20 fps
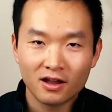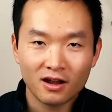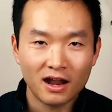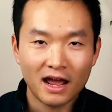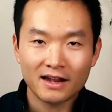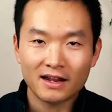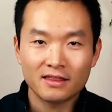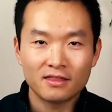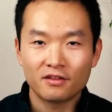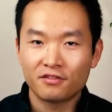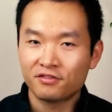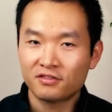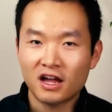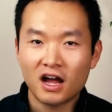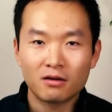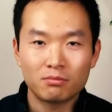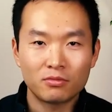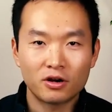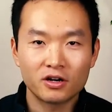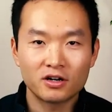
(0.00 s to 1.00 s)
Like in the
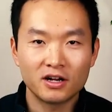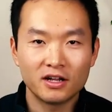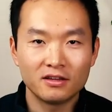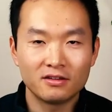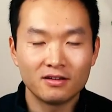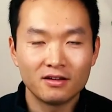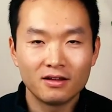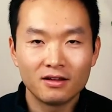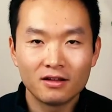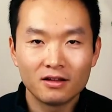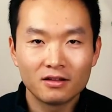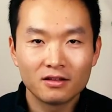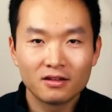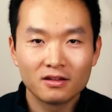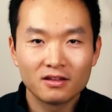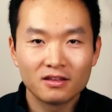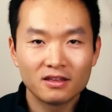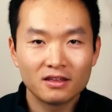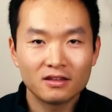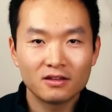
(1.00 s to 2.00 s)
stock market,
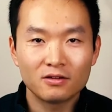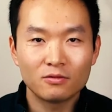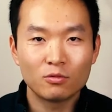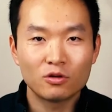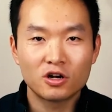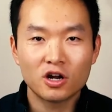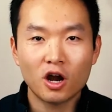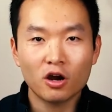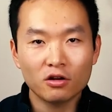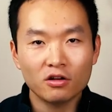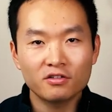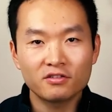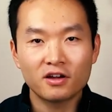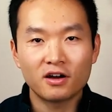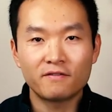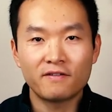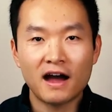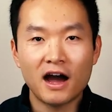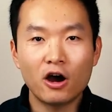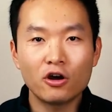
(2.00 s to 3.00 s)
regardless
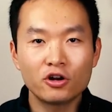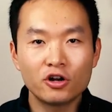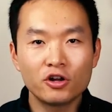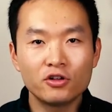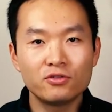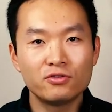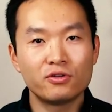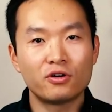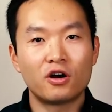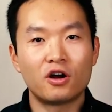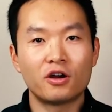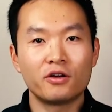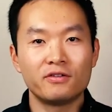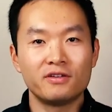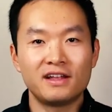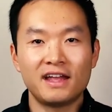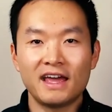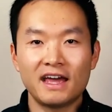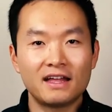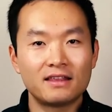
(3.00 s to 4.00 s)
of how good you are, you
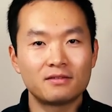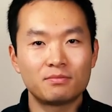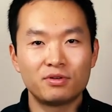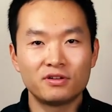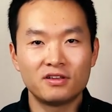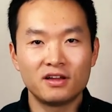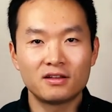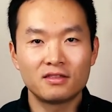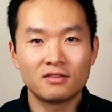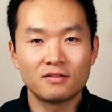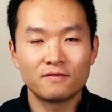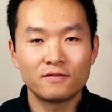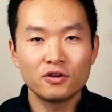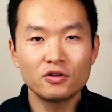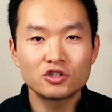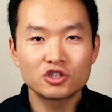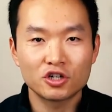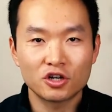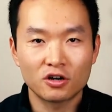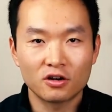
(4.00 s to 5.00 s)
can't predict the
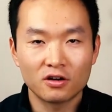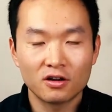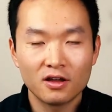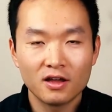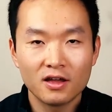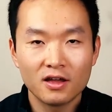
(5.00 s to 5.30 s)
future.